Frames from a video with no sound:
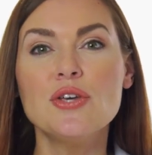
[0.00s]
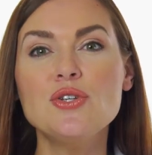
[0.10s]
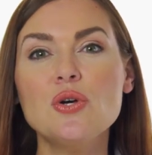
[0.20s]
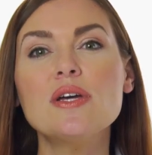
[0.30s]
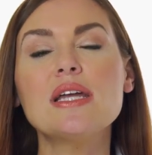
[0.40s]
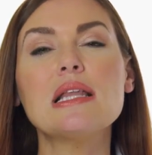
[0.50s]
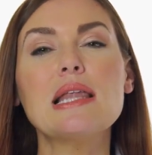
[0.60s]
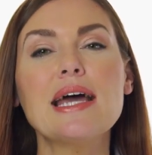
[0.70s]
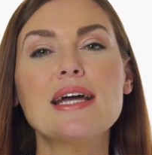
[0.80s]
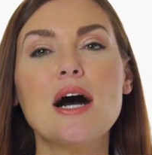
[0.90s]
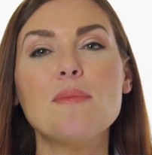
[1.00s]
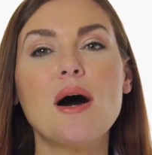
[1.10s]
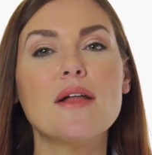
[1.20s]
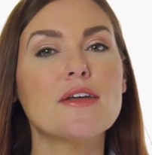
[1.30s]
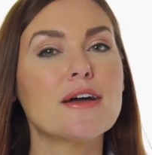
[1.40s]
you'll get a leg up
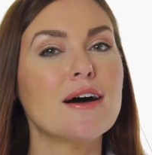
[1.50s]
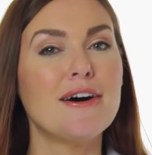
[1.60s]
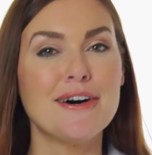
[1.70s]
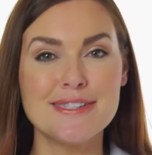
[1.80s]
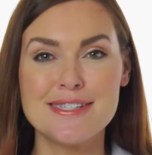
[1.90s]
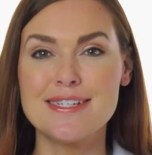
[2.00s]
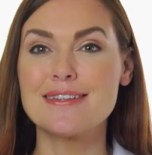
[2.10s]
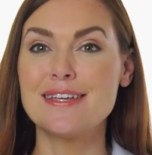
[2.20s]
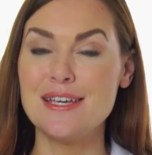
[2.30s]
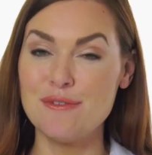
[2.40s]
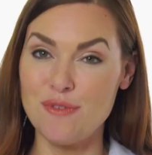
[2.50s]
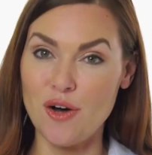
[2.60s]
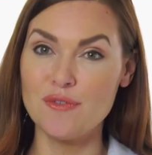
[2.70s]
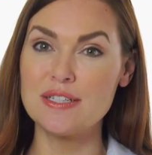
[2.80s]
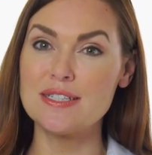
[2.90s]
on the constantly
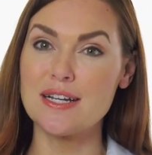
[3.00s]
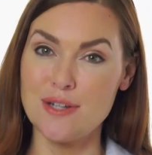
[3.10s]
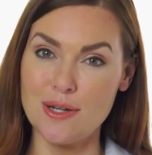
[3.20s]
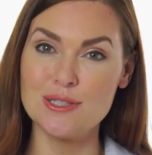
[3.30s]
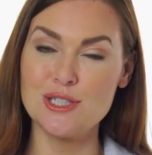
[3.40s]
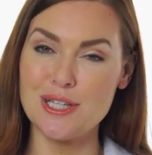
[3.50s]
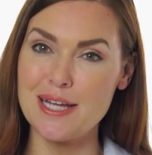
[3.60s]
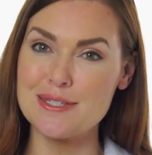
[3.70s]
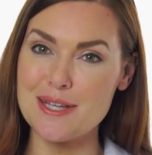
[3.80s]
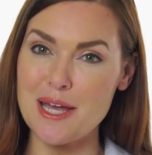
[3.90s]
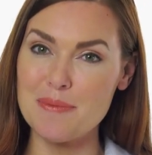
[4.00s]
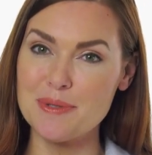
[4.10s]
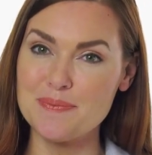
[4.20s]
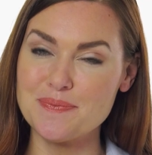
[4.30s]
evolving technology landscape.